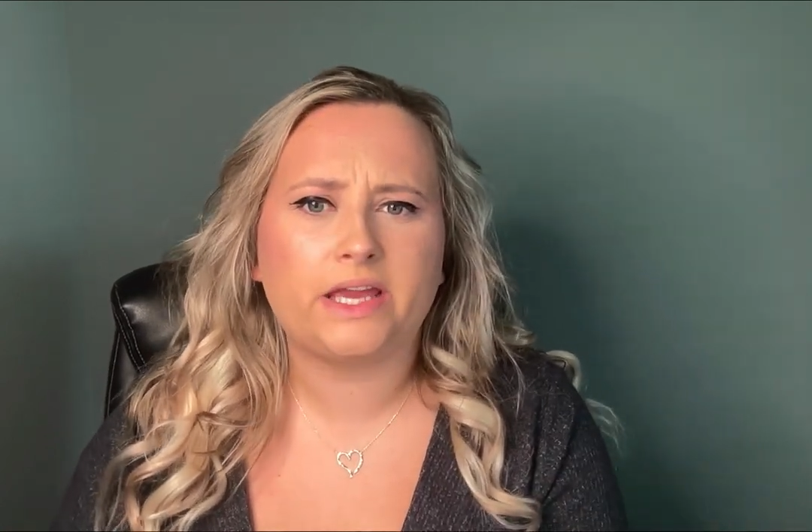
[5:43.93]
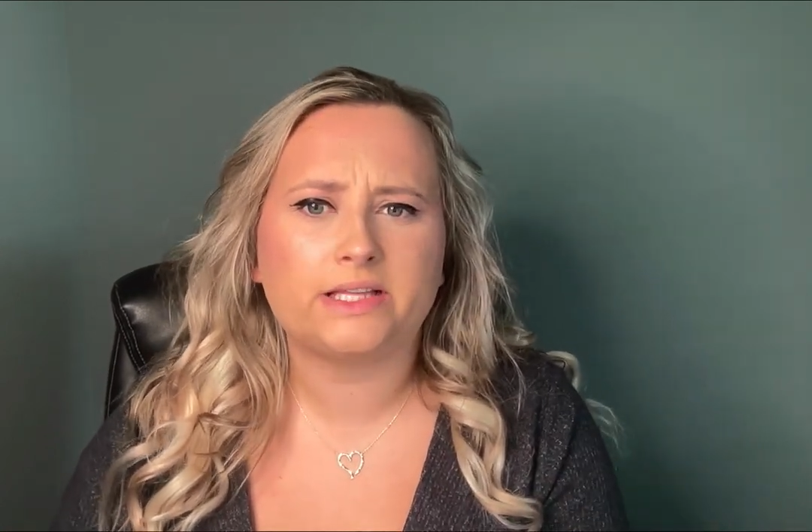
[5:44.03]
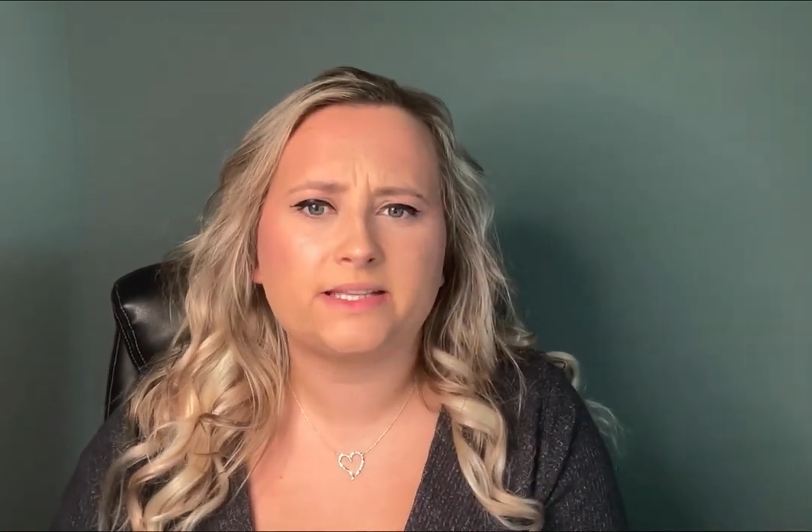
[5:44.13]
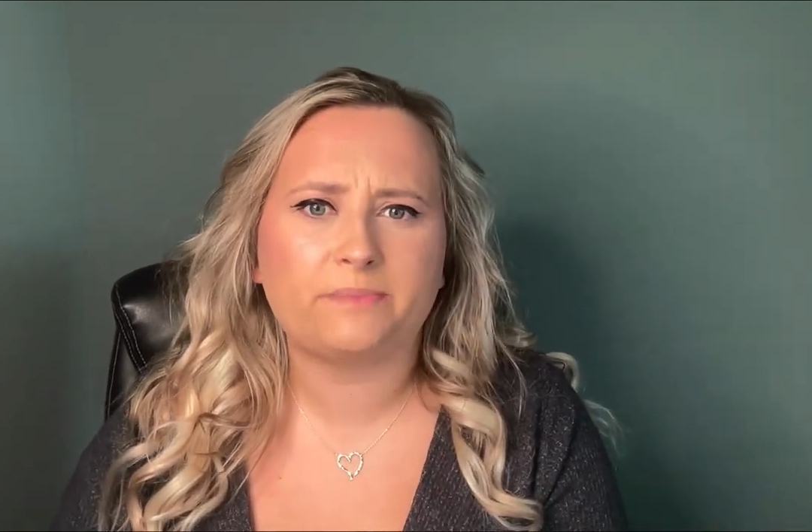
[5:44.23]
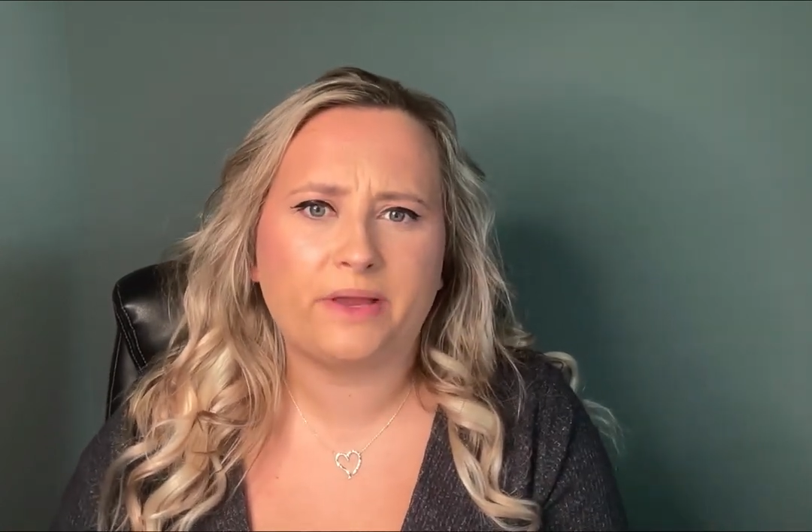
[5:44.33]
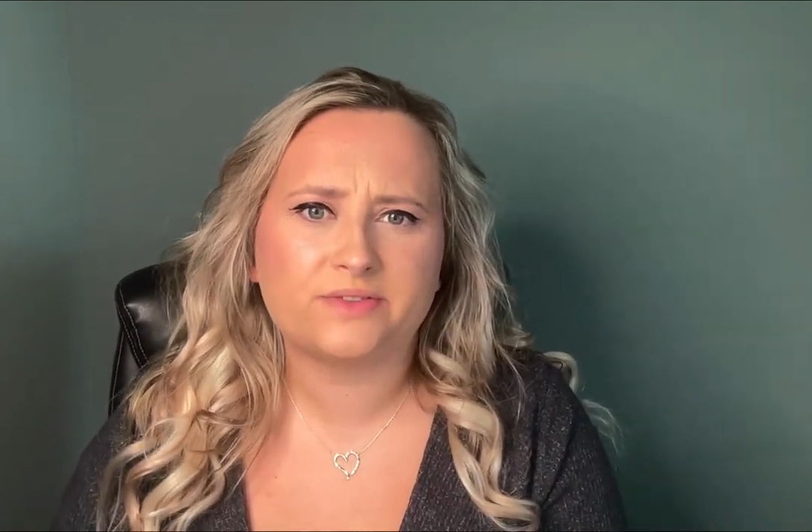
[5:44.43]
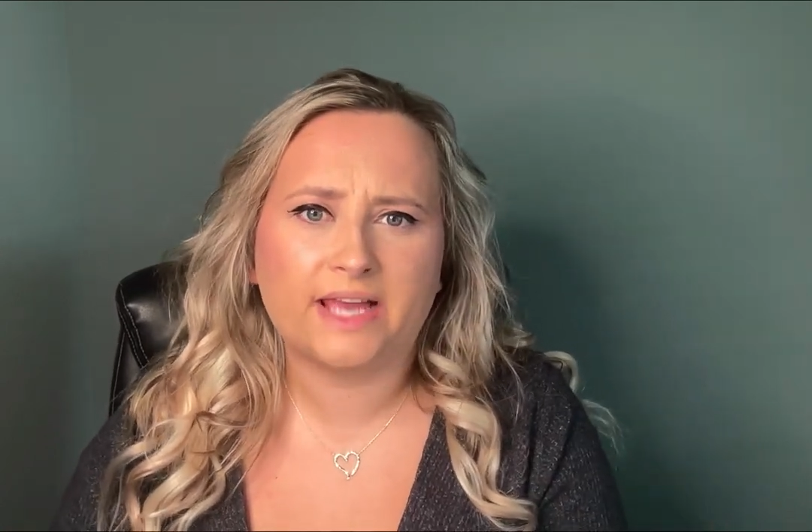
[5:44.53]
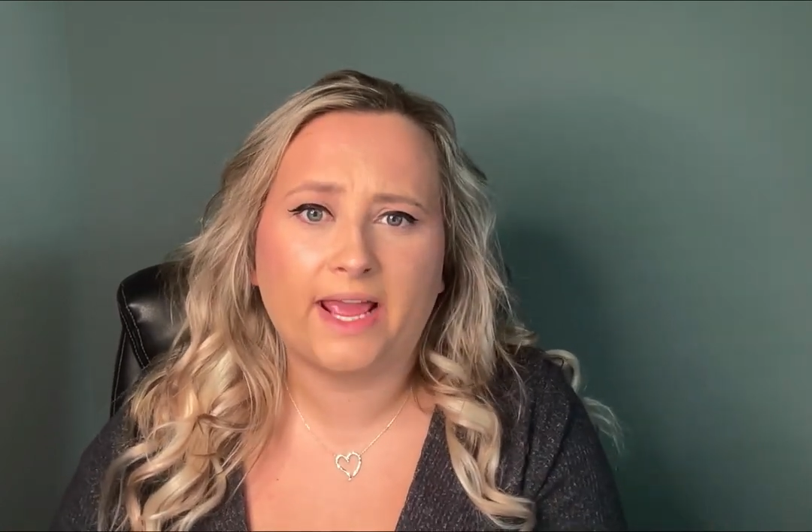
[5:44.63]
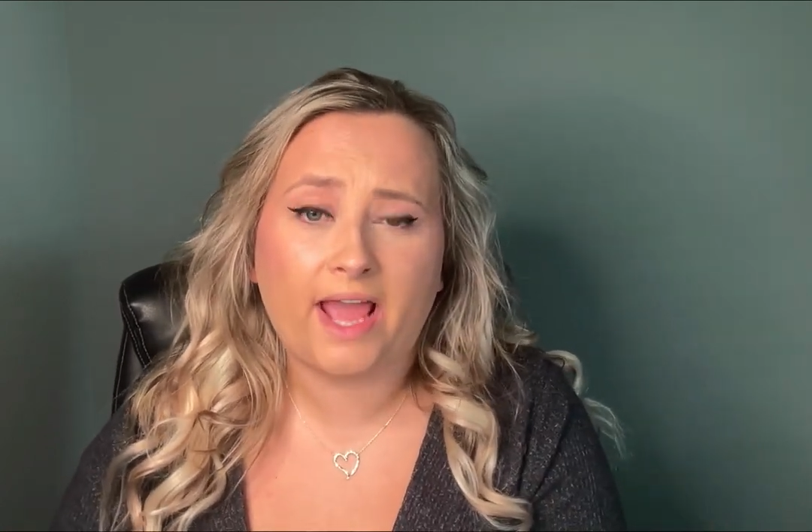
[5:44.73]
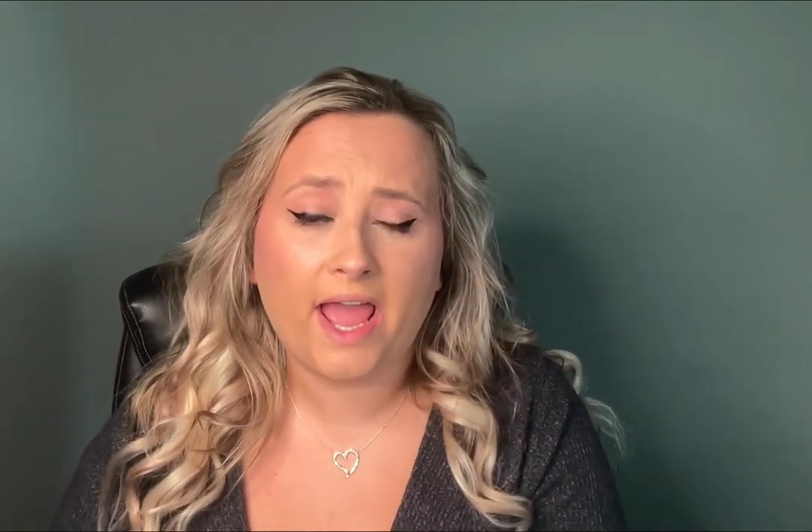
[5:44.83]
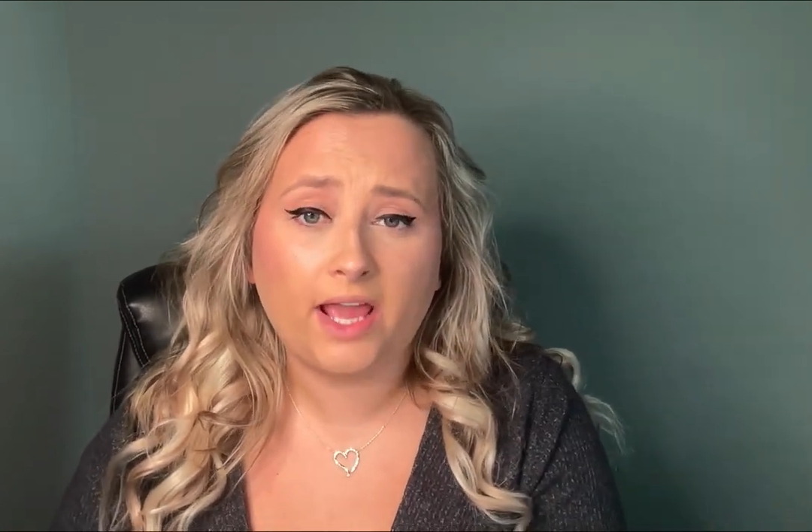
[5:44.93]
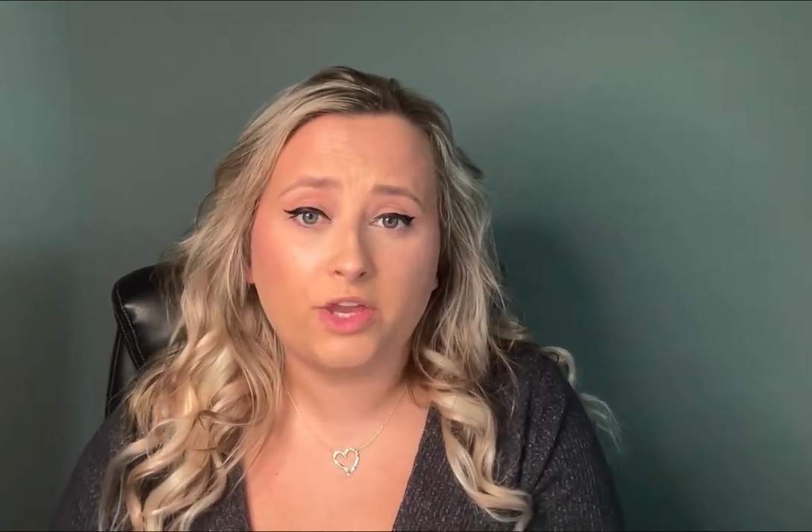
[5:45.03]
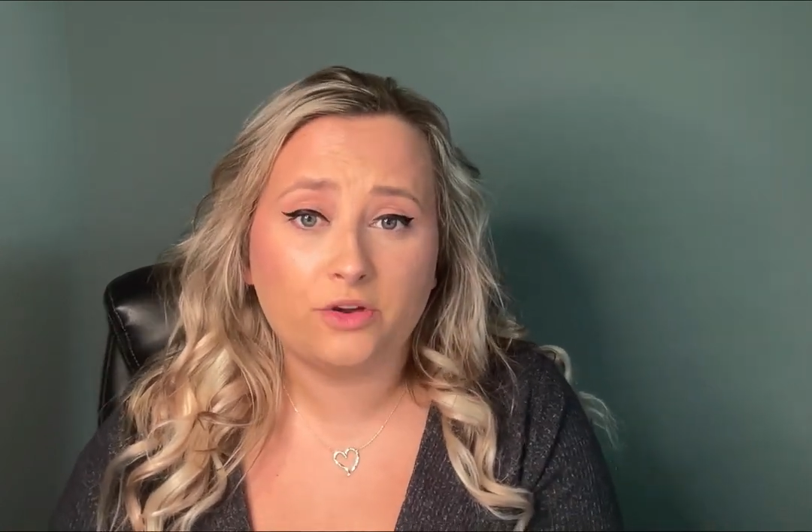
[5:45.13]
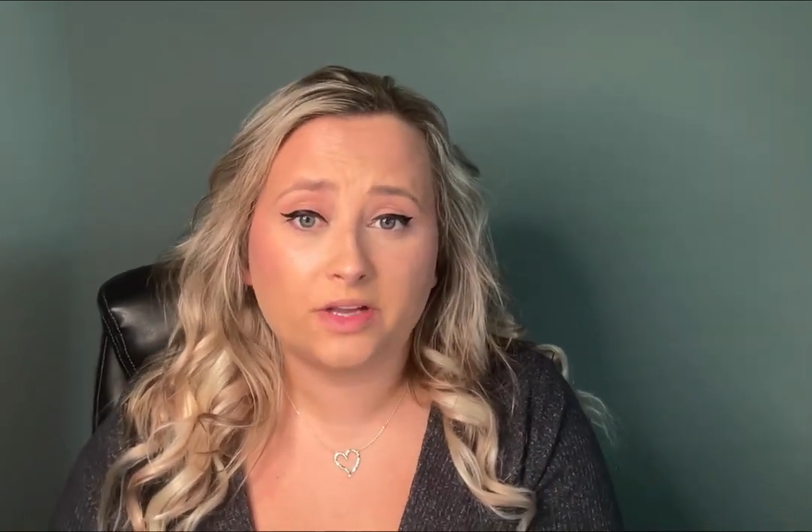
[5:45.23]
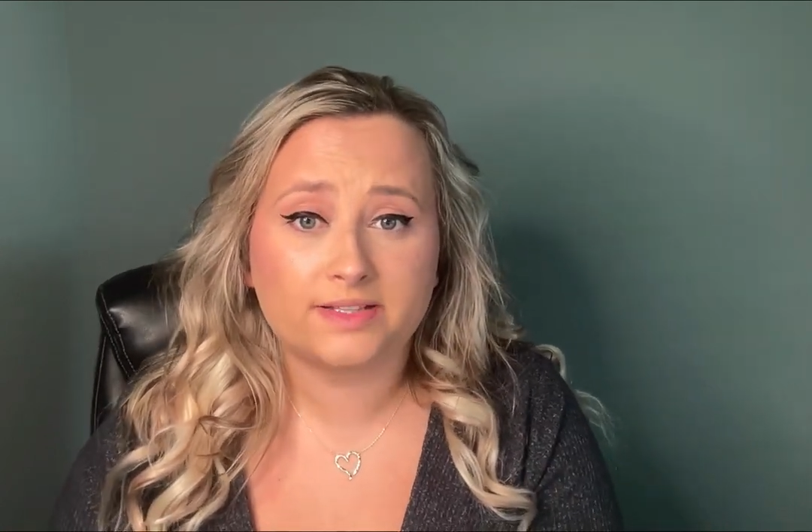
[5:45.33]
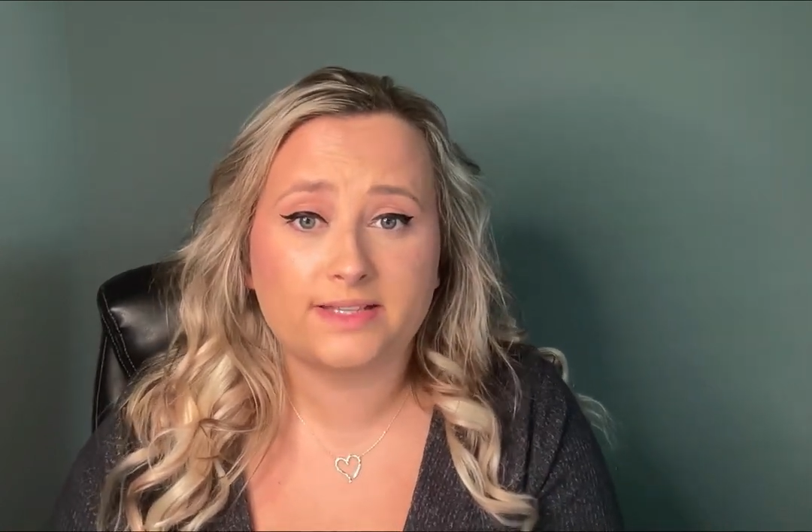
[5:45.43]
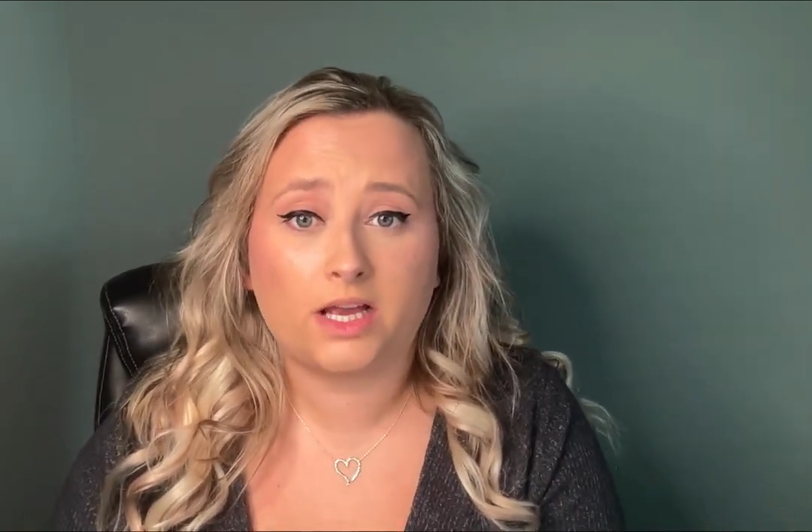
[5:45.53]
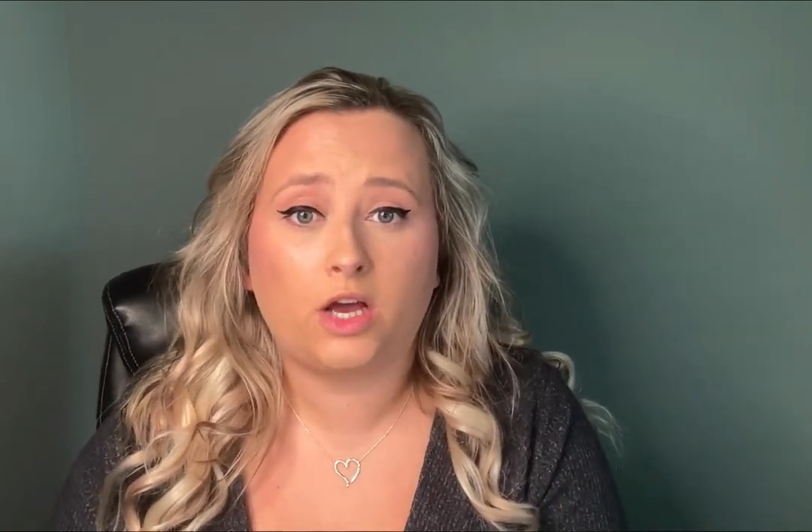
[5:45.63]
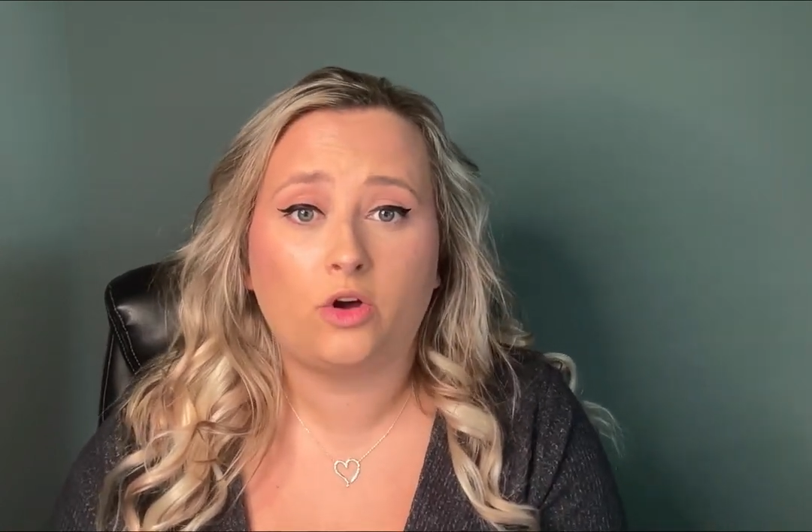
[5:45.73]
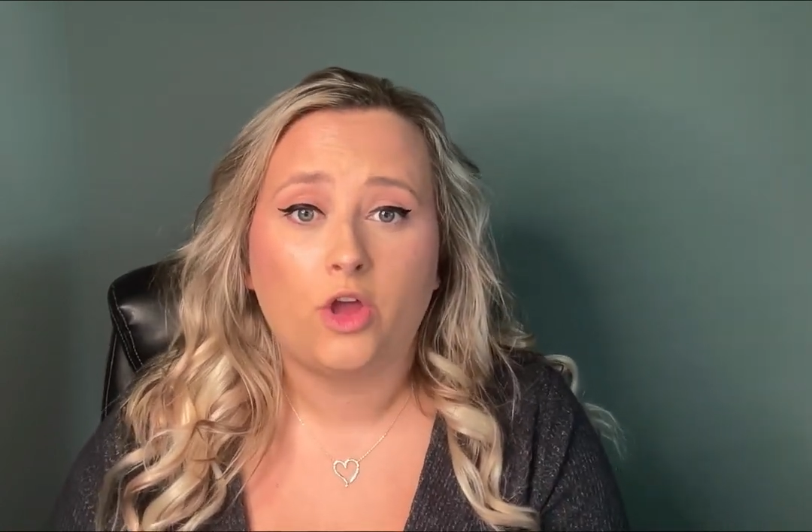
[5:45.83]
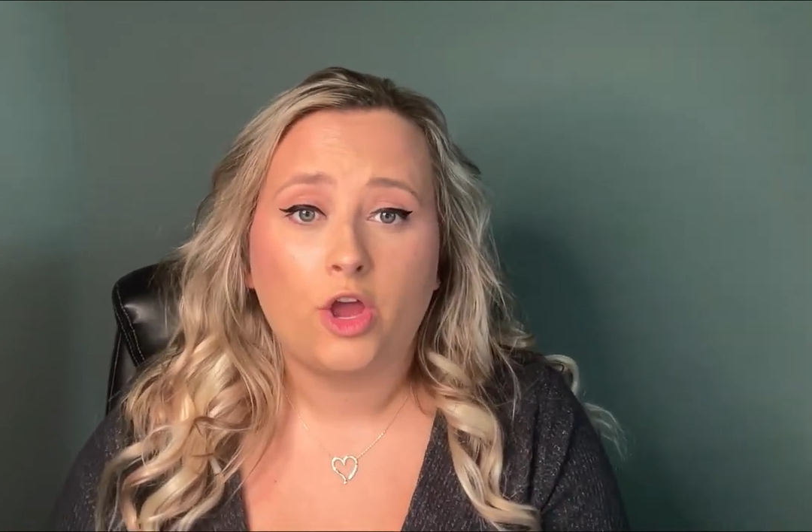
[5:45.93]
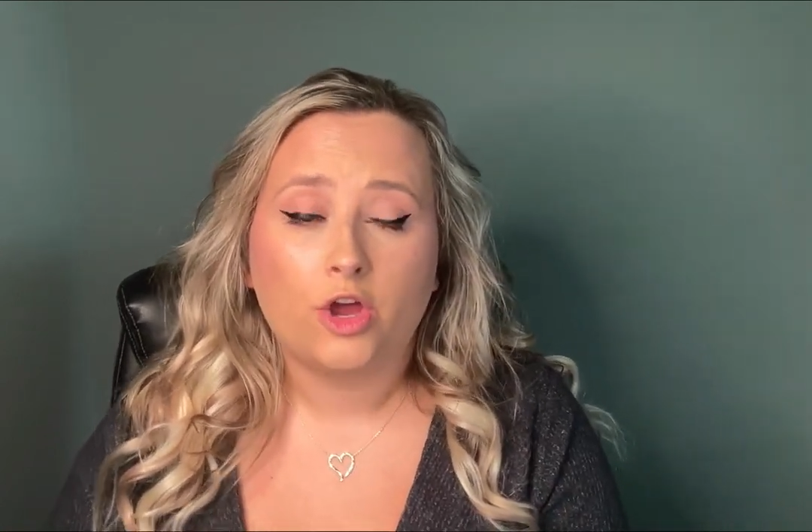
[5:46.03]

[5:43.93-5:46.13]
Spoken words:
and somebody was like, hey, you can sell